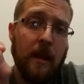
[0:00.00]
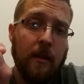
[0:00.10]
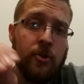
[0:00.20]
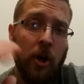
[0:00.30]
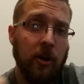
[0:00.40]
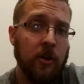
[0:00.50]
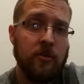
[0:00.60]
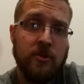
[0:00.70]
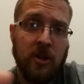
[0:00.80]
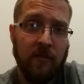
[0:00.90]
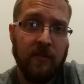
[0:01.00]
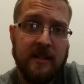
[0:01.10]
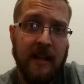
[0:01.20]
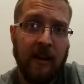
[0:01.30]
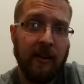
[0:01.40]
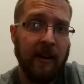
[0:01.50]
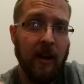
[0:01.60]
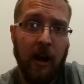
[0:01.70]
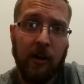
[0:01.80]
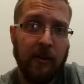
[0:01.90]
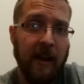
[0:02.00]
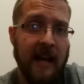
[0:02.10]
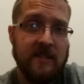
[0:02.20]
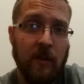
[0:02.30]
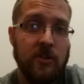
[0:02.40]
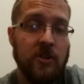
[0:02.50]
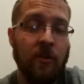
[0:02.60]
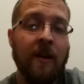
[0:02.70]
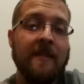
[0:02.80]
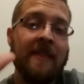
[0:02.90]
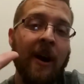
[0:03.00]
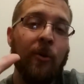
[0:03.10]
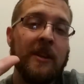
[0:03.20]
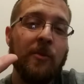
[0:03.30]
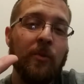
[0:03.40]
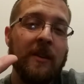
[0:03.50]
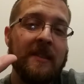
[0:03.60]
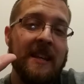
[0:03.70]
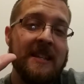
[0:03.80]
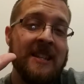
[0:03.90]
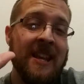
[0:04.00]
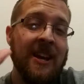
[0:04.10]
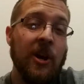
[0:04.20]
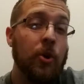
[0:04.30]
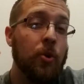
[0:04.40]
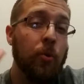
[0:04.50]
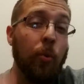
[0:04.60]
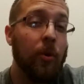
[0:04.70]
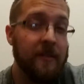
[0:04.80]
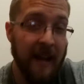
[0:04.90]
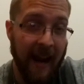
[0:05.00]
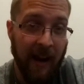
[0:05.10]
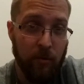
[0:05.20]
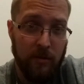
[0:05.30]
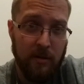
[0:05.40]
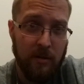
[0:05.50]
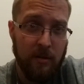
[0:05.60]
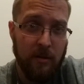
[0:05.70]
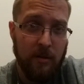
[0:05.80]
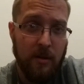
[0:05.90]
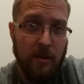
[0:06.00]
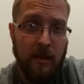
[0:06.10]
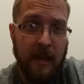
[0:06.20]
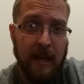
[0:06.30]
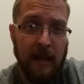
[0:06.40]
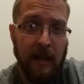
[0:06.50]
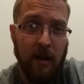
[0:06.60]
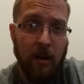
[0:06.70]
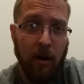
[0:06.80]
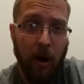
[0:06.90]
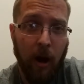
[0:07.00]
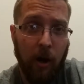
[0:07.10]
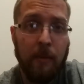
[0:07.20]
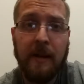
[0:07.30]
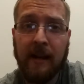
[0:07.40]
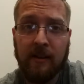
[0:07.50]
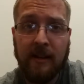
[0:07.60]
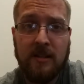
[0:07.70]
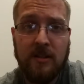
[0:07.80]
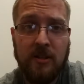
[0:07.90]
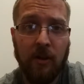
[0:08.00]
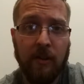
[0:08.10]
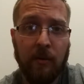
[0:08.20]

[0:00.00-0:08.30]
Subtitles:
dark surface area concrete asphalt. So not only would these cool down the urban areas, so they